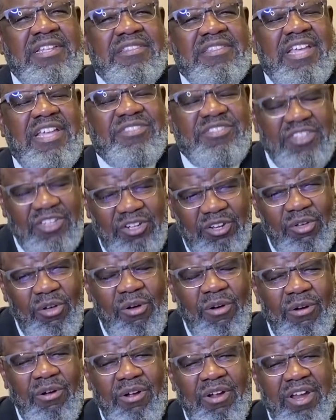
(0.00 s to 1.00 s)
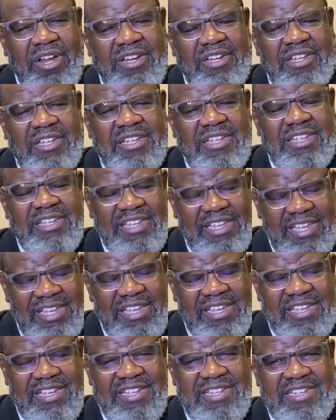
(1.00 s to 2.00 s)
that the Lord
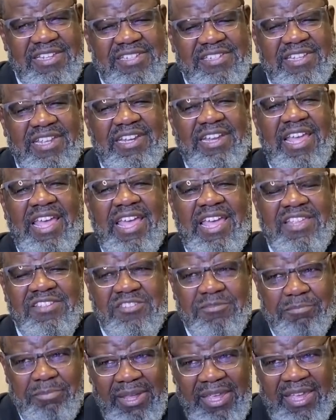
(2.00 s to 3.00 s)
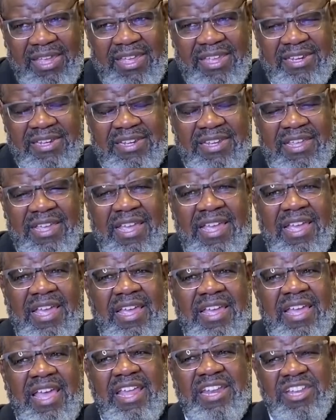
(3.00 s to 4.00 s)
is and has been
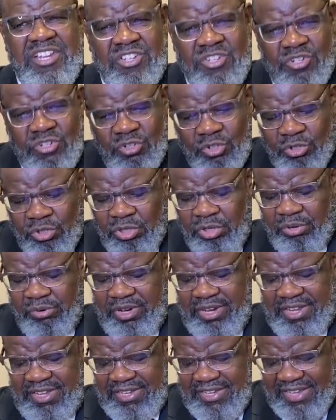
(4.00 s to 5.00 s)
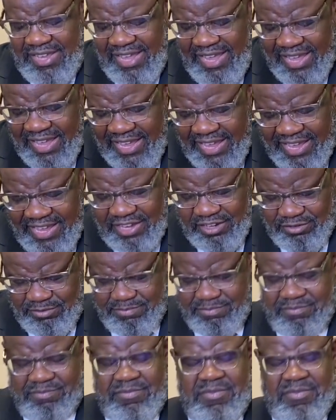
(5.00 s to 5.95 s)
an enduring help